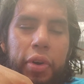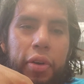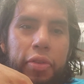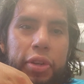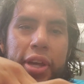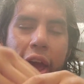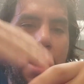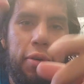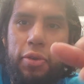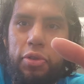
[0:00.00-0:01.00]
the
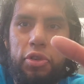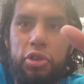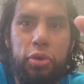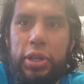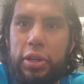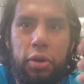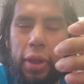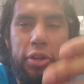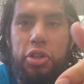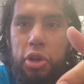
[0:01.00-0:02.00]
town or the street or
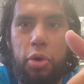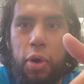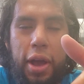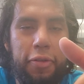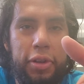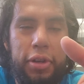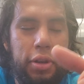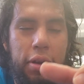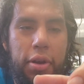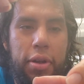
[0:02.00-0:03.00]
like geographing
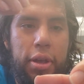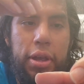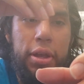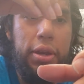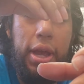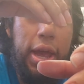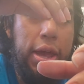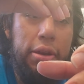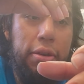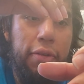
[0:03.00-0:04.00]
it,
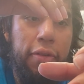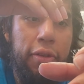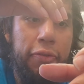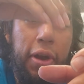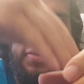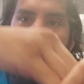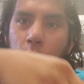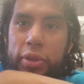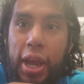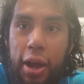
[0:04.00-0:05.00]
and found out
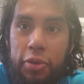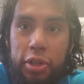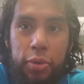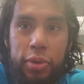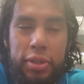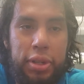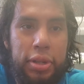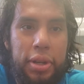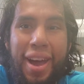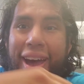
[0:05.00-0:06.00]
what town she was
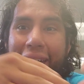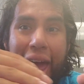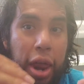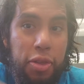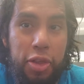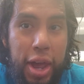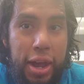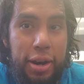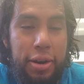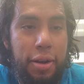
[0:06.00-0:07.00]
in, and
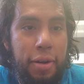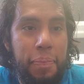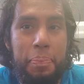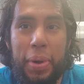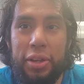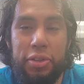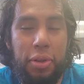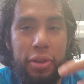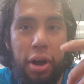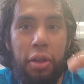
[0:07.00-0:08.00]
then based
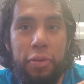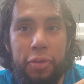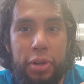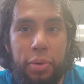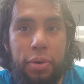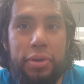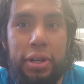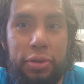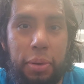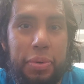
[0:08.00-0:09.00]
on the other video where her
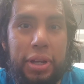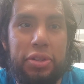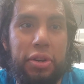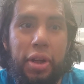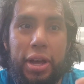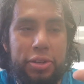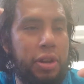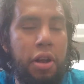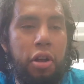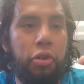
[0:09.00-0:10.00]
tits were up against the glass,
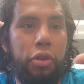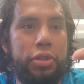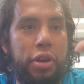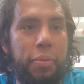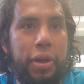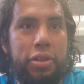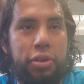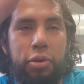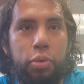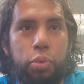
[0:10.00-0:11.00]
looked up like
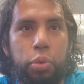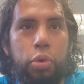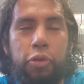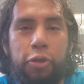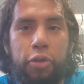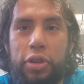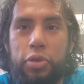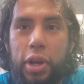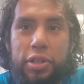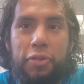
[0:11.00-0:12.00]
the roof or the
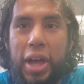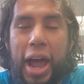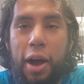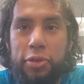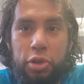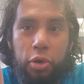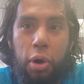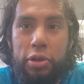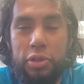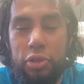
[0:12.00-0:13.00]
address of the house
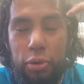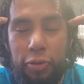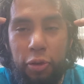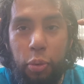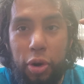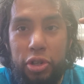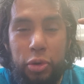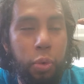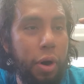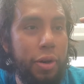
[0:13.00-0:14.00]
across the street from where she
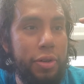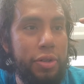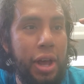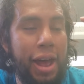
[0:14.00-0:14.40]
was